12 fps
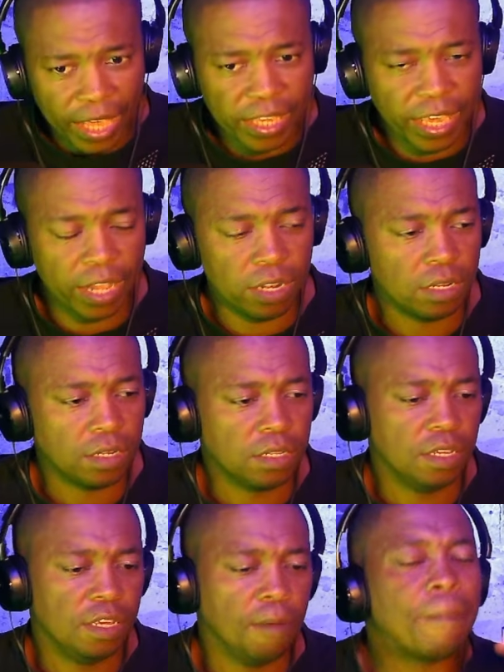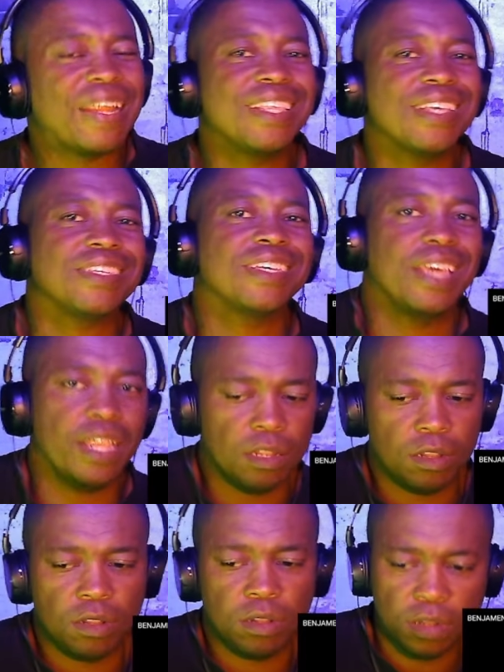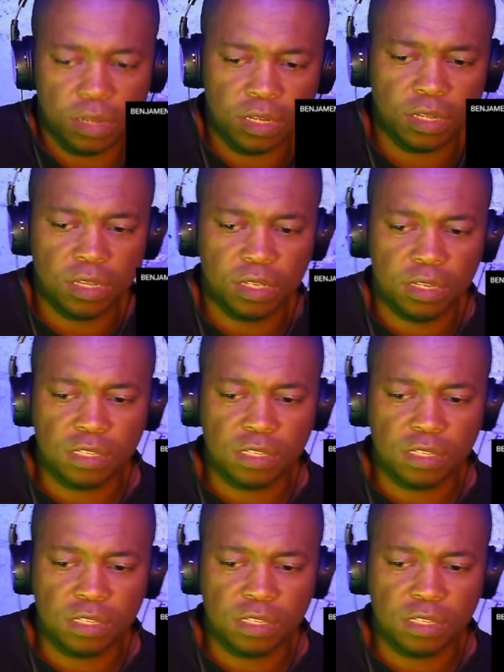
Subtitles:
I can play this again. Nah?